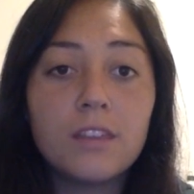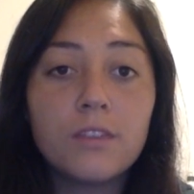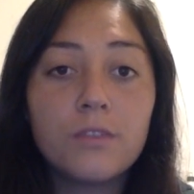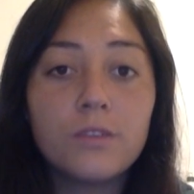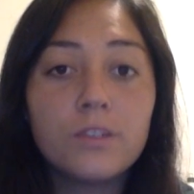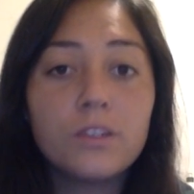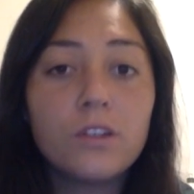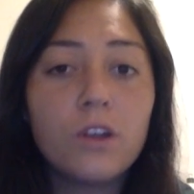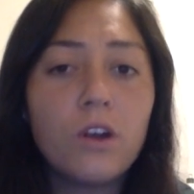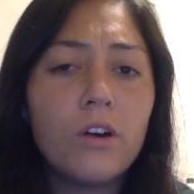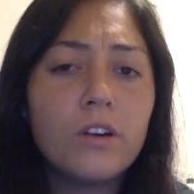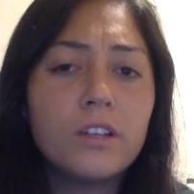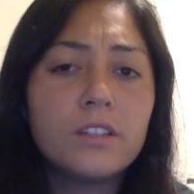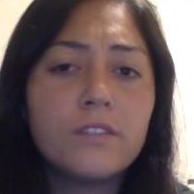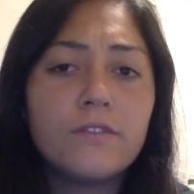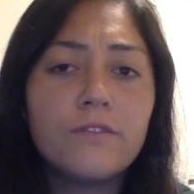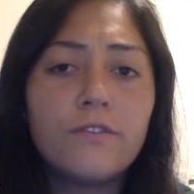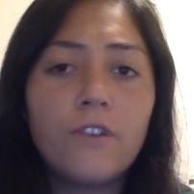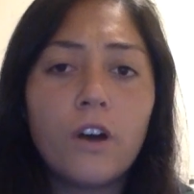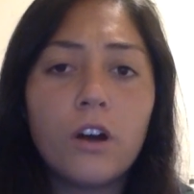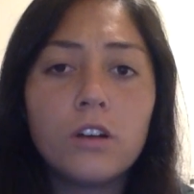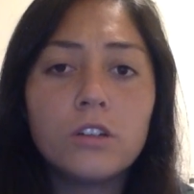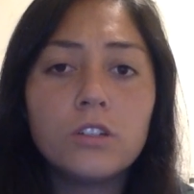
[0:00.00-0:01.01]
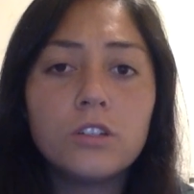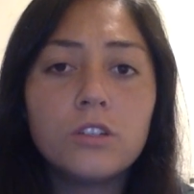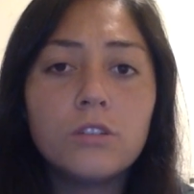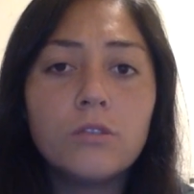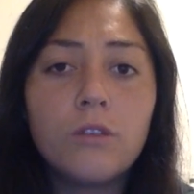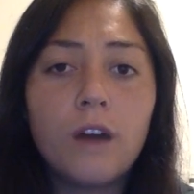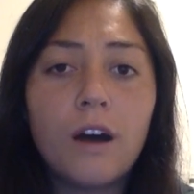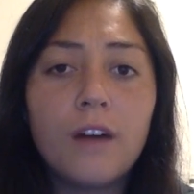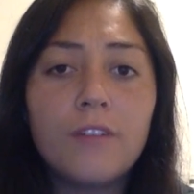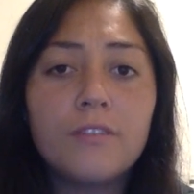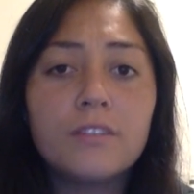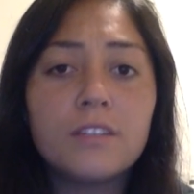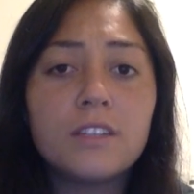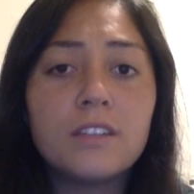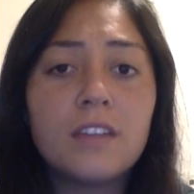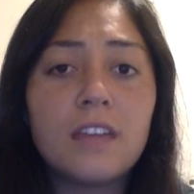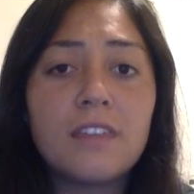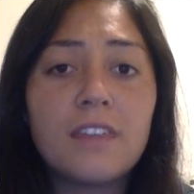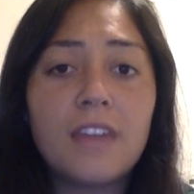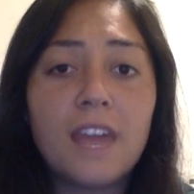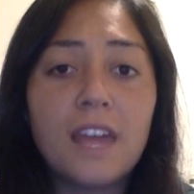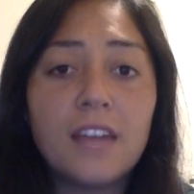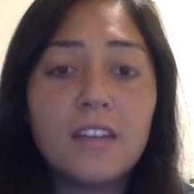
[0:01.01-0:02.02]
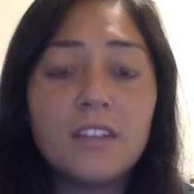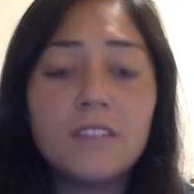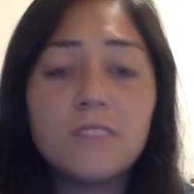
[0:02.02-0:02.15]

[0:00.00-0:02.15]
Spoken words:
the result is far too often that they end